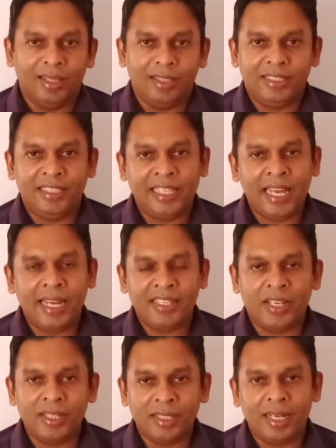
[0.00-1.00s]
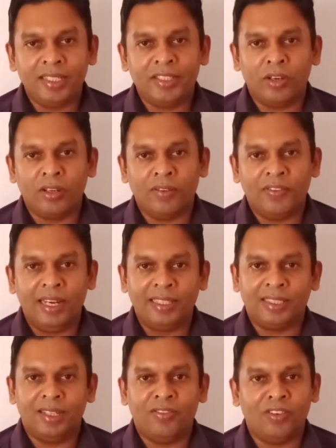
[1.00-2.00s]
This is an essential geography
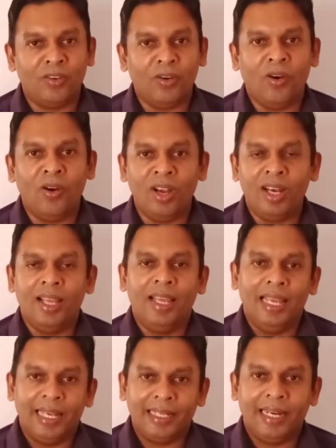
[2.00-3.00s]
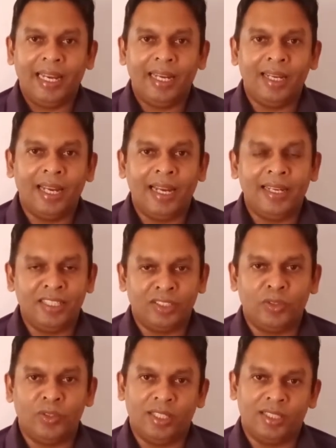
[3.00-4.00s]
lesson for all grade 9
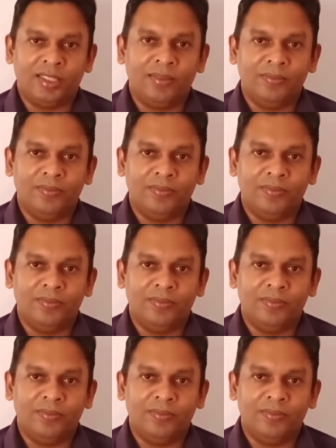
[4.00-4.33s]
students.